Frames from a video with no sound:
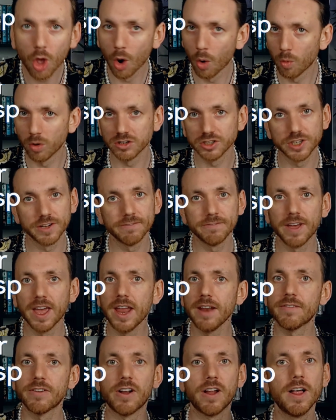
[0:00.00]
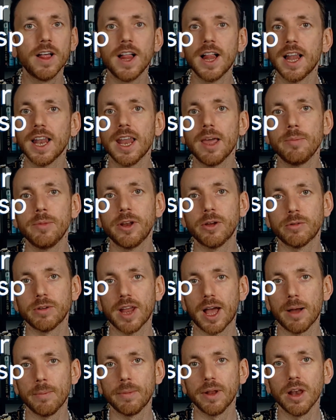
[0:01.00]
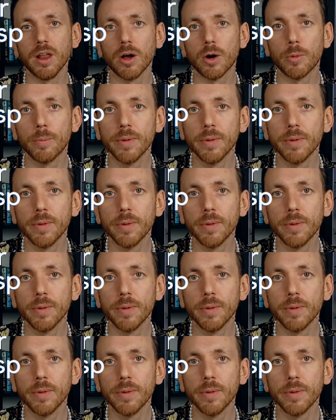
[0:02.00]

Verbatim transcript: What's your favourite? Let me know down below.